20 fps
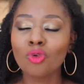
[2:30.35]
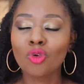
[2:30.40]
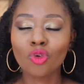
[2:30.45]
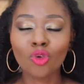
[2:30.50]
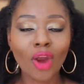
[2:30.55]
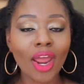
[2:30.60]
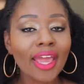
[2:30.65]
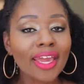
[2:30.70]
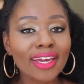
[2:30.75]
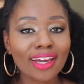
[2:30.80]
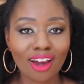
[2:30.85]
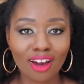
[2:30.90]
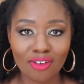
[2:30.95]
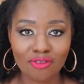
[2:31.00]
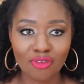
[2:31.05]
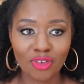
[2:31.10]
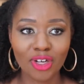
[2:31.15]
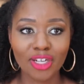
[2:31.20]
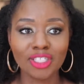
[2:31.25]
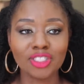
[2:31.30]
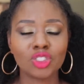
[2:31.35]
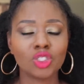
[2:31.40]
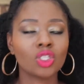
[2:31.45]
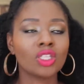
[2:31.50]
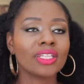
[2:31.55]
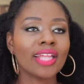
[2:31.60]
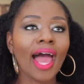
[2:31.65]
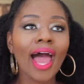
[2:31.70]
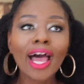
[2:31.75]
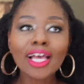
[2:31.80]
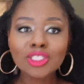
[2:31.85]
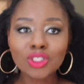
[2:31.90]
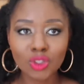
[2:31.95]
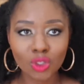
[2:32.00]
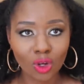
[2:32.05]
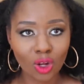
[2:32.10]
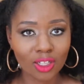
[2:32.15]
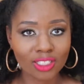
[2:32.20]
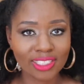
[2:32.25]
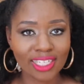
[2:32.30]
Great coverage,
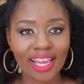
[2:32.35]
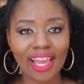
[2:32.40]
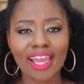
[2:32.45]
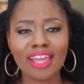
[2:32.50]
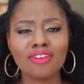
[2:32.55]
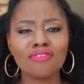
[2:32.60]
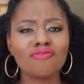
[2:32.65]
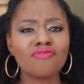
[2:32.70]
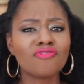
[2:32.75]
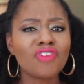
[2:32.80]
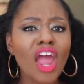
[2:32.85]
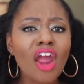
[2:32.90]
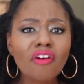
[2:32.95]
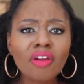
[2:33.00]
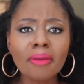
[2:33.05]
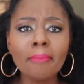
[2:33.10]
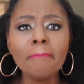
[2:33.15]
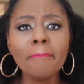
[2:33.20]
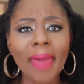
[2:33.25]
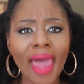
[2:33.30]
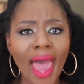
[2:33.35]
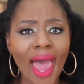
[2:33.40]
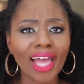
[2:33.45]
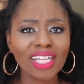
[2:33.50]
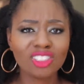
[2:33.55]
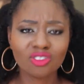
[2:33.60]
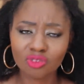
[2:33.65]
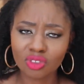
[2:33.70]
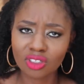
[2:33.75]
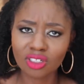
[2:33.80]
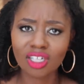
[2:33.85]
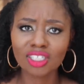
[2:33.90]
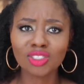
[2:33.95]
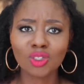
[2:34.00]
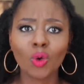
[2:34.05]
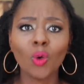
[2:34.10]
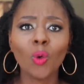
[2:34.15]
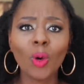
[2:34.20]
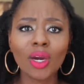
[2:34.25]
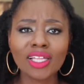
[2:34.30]
lasted all day, very matte for
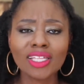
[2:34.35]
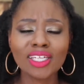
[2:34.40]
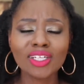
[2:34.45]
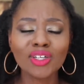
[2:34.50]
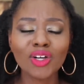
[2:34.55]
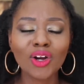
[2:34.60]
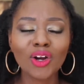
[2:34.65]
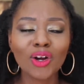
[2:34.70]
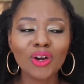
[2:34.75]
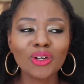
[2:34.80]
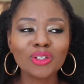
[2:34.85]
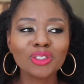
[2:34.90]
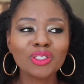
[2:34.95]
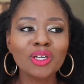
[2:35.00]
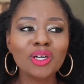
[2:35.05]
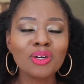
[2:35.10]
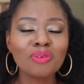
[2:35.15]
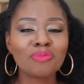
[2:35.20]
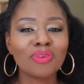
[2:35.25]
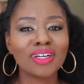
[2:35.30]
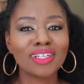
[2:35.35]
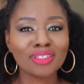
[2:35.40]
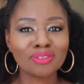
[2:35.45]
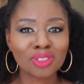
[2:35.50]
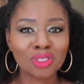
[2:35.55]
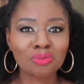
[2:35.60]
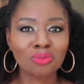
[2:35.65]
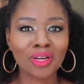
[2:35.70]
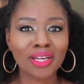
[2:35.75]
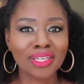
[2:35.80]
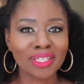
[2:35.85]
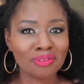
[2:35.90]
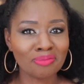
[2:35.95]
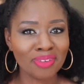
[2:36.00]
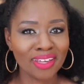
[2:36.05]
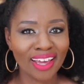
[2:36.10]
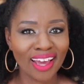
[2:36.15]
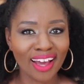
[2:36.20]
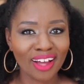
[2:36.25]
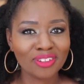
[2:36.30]
us oily girls, but it was breaking
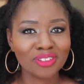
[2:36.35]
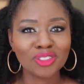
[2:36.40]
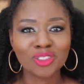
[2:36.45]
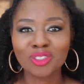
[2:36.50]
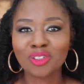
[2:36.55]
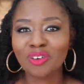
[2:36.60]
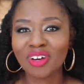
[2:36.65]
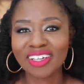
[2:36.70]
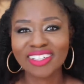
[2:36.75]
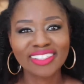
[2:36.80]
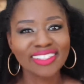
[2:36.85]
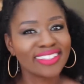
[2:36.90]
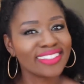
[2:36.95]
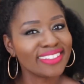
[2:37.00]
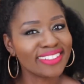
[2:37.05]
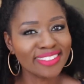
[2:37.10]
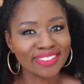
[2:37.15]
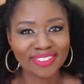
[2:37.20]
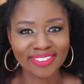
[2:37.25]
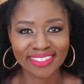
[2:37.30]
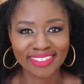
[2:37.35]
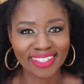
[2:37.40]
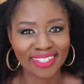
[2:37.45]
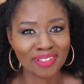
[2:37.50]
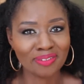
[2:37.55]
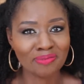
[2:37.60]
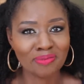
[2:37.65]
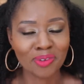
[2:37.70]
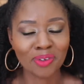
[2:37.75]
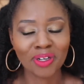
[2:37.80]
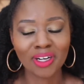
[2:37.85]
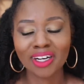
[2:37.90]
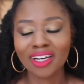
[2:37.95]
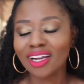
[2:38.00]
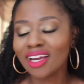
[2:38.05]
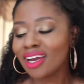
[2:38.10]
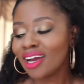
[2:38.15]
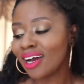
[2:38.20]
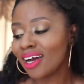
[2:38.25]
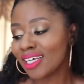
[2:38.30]
me out, so I couldn't use it anymore.
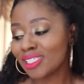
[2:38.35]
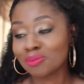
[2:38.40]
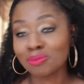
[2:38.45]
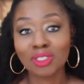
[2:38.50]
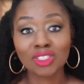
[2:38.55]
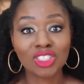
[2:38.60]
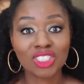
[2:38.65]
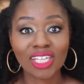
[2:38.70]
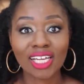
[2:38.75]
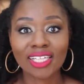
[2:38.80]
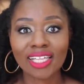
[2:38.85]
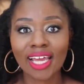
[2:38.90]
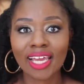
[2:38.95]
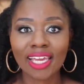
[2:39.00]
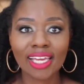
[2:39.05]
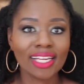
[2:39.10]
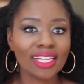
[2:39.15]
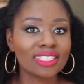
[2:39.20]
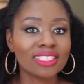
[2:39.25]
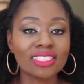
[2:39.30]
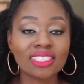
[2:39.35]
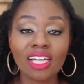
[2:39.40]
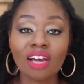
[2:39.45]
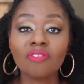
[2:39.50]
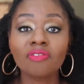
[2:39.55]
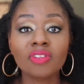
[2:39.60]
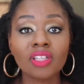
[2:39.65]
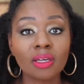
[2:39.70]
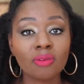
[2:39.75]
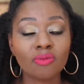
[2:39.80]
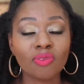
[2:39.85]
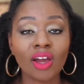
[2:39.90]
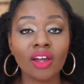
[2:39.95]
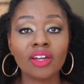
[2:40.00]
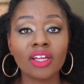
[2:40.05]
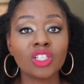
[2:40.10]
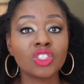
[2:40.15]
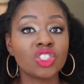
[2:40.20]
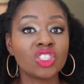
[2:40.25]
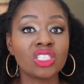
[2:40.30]
As much as I like it, it's definitely a
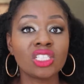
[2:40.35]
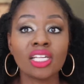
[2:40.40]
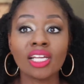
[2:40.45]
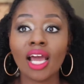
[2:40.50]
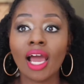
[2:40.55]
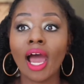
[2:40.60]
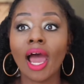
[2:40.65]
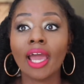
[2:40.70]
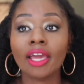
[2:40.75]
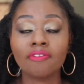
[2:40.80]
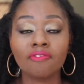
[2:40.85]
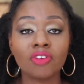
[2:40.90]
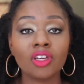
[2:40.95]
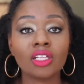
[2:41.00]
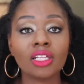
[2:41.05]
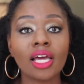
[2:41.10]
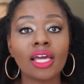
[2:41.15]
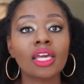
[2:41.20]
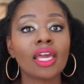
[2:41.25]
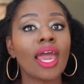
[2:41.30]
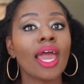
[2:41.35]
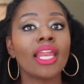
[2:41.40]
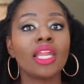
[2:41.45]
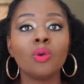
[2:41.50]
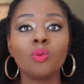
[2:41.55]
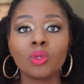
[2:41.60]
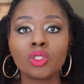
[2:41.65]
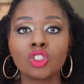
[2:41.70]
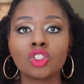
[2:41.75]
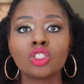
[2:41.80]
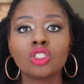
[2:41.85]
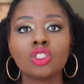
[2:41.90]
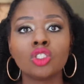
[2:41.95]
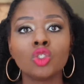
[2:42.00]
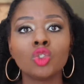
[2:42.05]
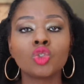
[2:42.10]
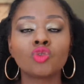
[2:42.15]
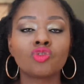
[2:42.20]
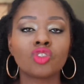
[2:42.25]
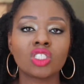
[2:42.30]
foundation that I feel like anyone should
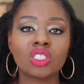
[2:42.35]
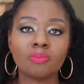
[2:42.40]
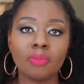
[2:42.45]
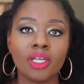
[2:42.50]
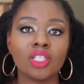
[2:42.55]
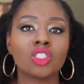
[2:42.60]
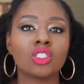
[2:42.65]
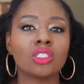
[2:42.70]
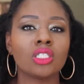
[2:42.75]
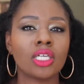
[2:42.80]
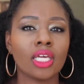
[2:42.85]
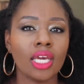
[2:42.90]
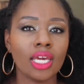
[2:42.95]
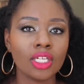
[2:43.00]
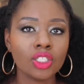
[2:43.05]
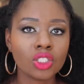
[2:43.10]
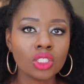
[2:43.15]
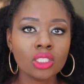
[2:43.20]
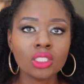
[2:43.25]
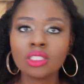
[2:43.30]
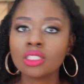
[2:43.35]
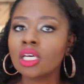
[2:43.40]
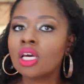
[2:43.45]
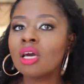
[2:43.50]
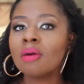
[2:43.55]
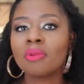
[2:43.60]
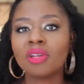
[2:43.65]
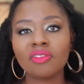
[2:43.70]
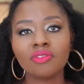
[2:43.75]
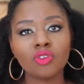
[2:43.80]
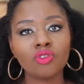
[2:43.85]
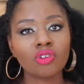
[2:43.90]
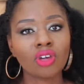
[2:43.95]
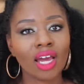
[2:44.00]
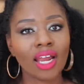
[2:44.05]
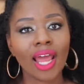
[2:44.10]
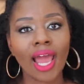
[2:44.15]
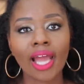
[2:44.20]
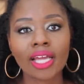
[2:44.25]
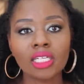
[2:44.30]
use for special occasions, but if you've
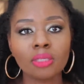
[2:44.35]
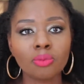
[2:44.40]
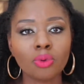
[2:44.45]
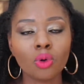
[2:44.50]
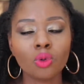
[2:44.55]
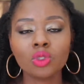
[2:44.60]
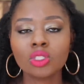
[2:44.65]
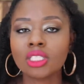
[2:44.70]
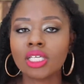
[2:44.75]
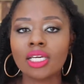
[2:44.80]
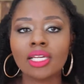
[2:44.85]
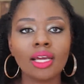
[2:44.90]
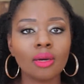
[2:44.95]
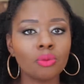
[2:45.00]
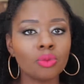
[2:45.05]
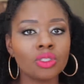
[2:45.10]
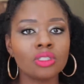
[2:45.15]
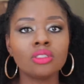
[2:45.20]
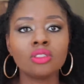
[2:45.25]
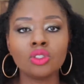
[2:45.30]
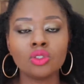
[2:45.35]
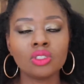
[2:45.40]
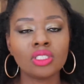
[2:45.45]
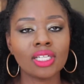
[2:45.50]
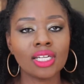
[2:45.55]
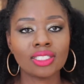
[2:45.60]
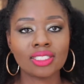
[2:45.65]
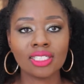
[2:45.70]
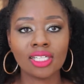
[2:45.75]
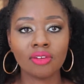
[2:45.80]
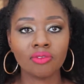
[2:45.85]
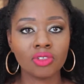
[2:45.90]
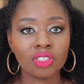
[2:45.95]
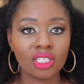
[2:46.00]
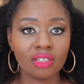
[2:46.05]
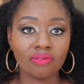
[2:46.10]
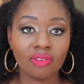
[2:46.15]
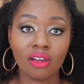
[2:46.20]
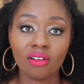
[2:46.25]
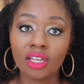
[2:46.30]
got acne prone skin, I wouldn't use it as an
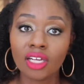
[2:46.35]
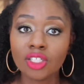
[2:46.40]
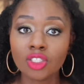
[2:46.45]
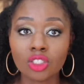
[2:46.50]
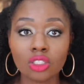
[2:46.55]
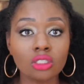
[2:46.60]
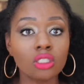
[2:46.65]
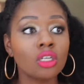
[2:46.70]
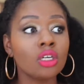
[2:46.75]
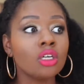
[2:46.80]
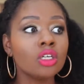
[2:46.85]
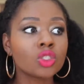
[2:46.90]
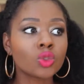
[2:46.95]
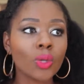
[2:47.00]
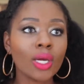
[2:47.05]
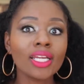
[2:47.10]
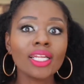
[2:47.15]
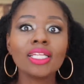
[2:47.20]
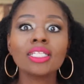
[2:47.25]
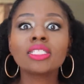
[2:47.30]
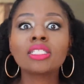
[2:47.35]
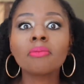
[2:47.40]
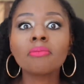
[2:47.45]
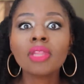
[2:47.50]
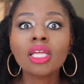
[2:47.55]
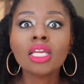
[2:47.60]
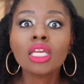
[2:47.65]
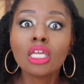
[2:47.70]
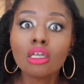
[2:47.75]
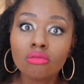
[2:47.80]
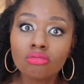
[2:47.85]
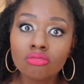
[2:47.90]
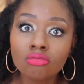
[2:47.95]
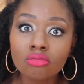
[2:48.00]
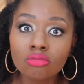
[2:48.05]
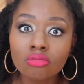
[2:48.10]
everyday foundation. So I needed something new.